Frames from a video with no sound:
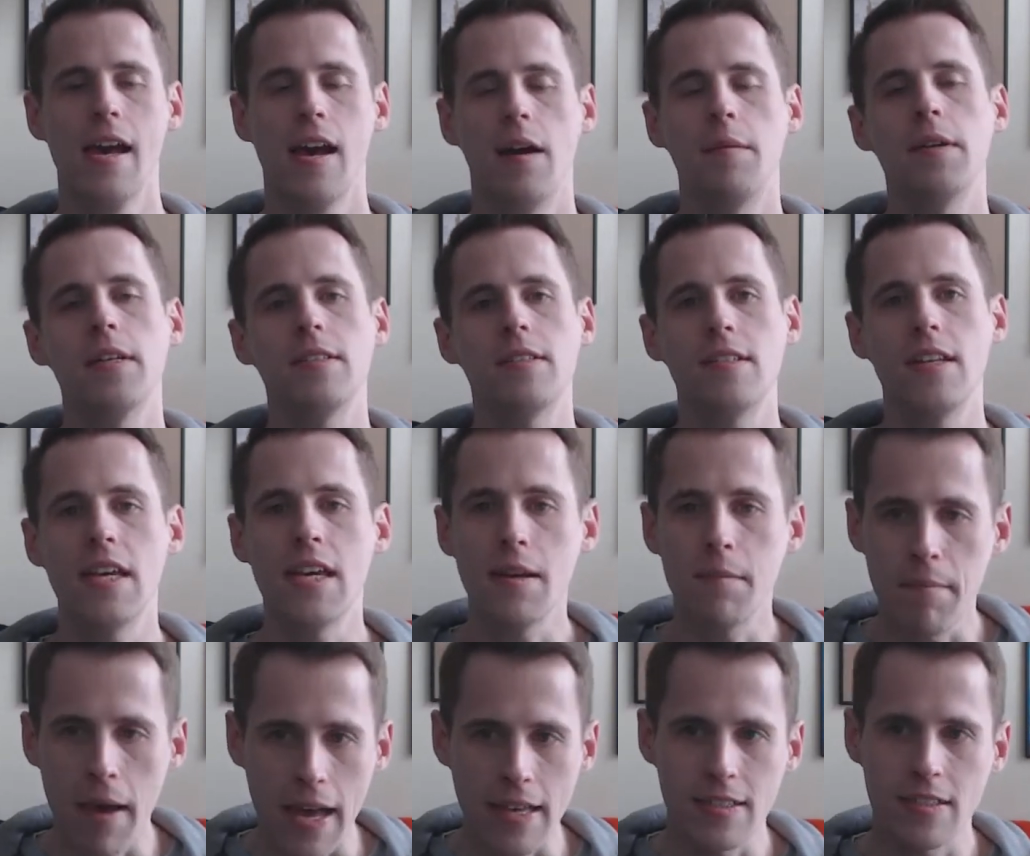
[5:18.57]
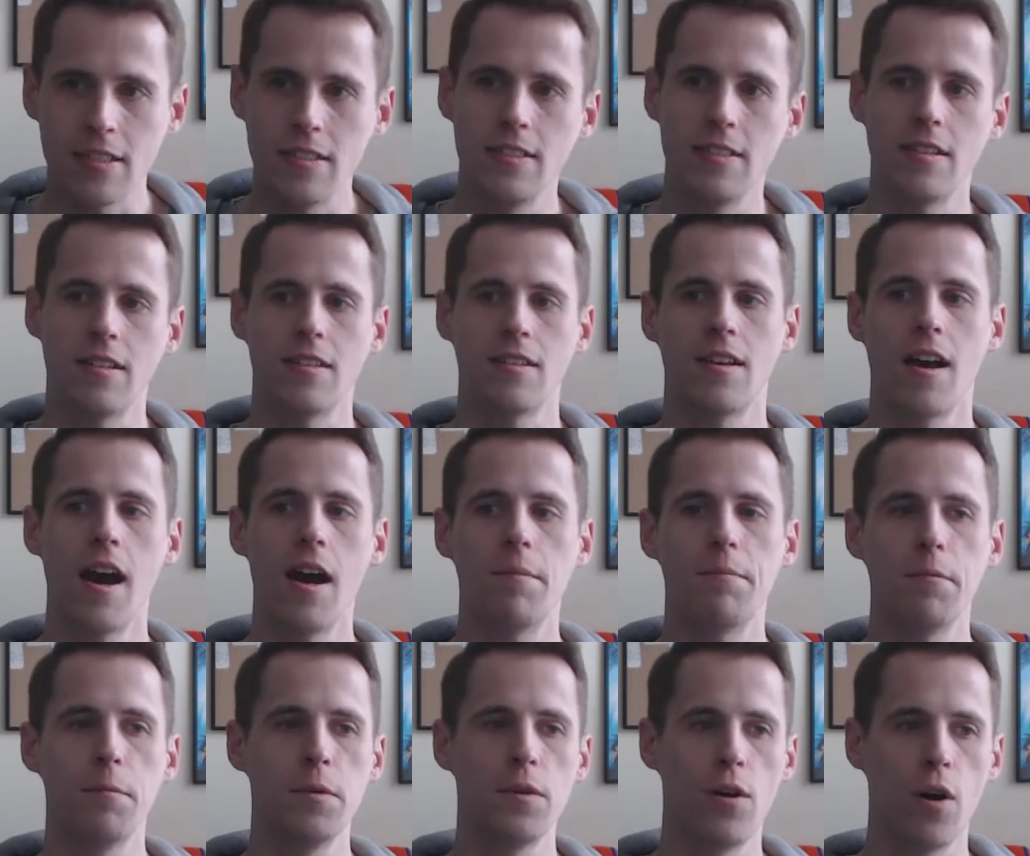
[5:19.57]
I'm not saying Basilisk is
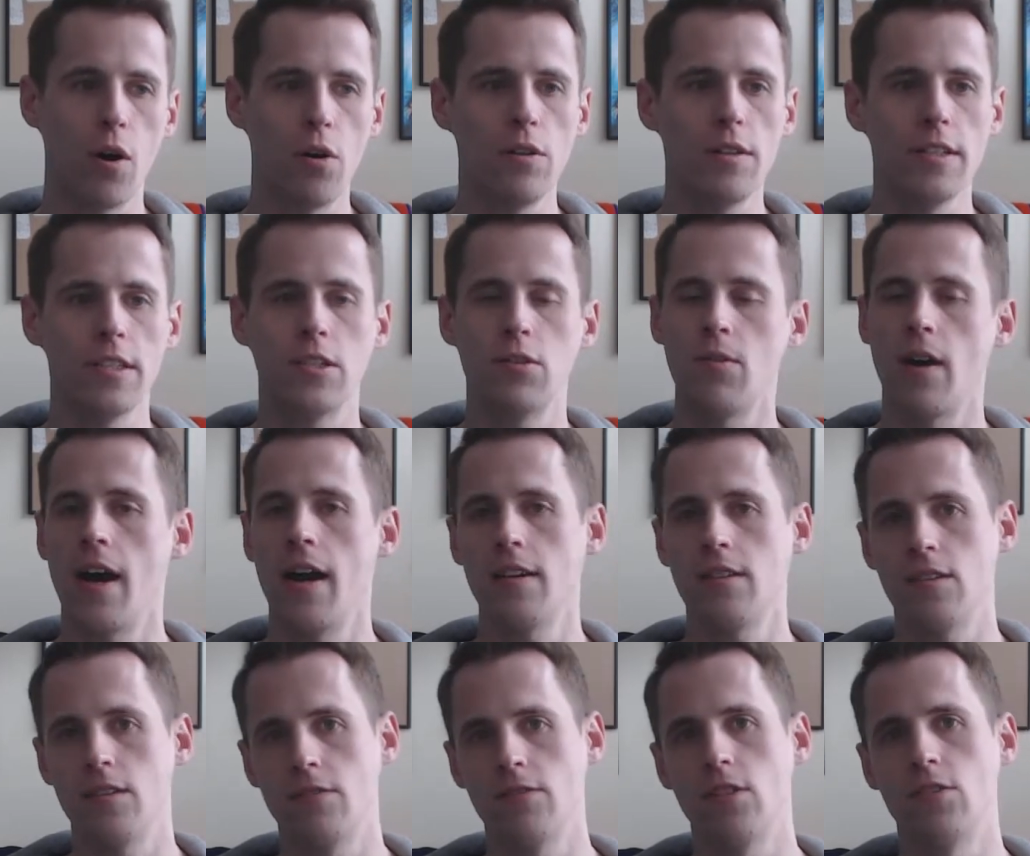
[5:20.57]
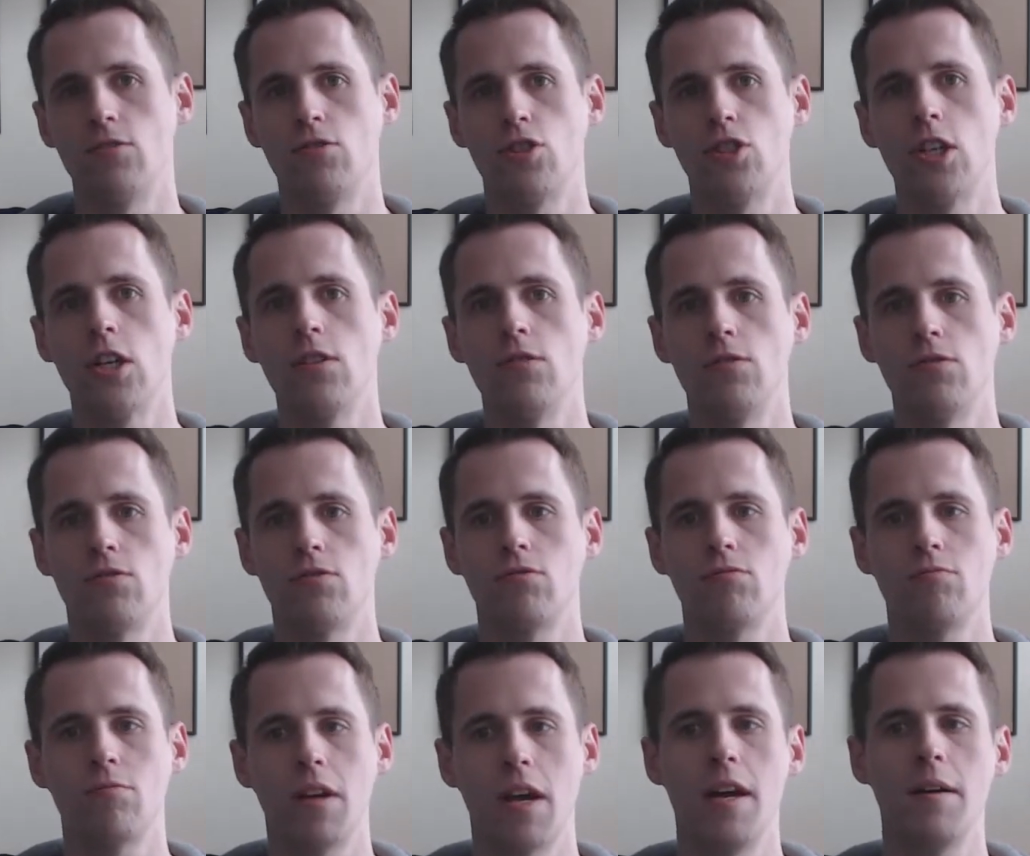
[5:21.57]
comparable wholly to either of those shows, so
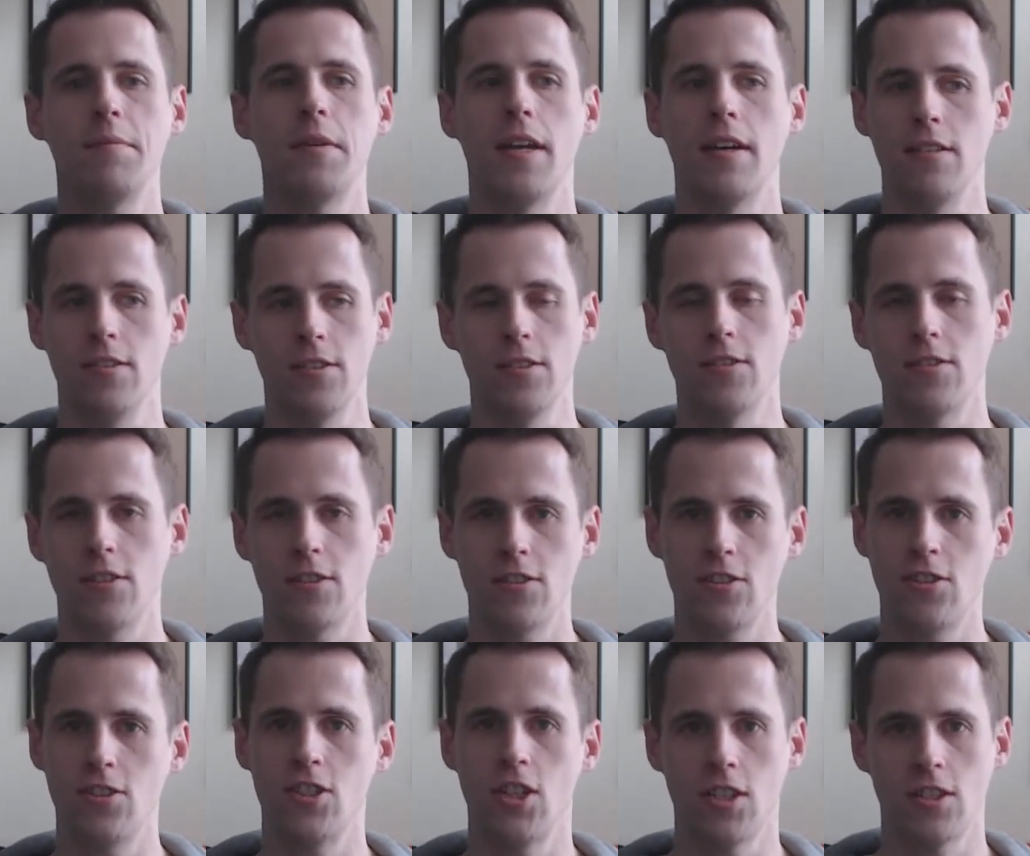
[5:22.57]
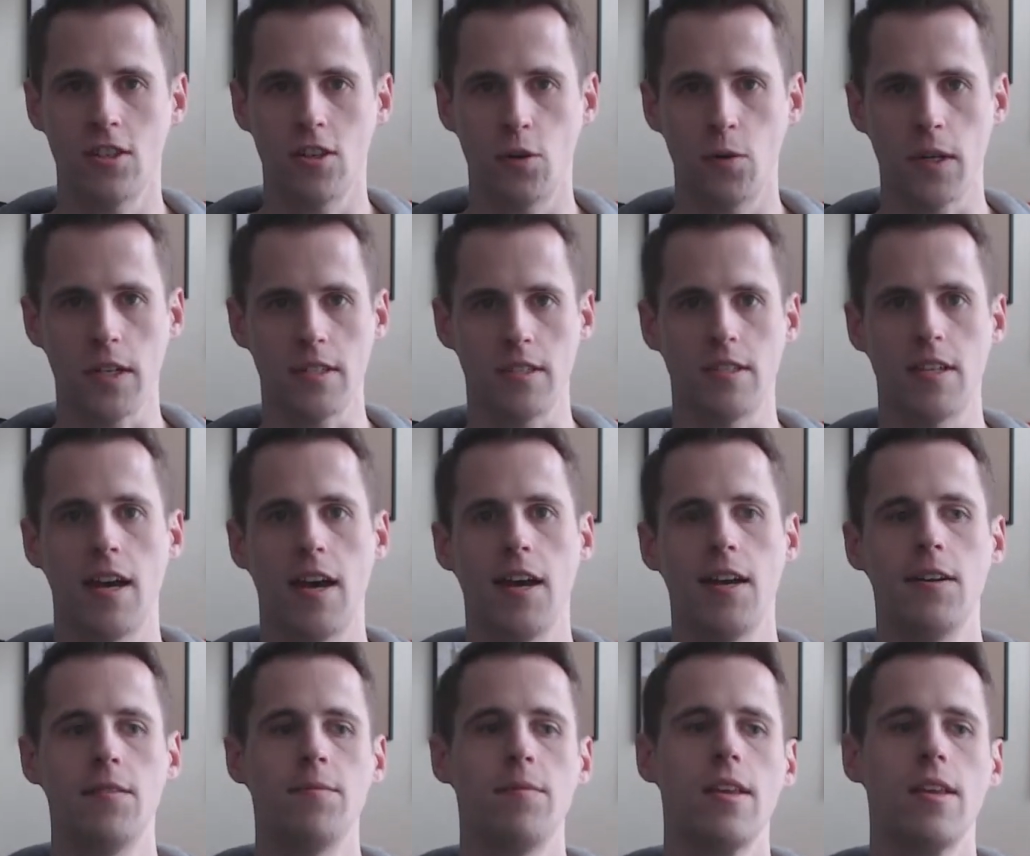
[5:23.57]
calm down, nerds, it's just a quick aside.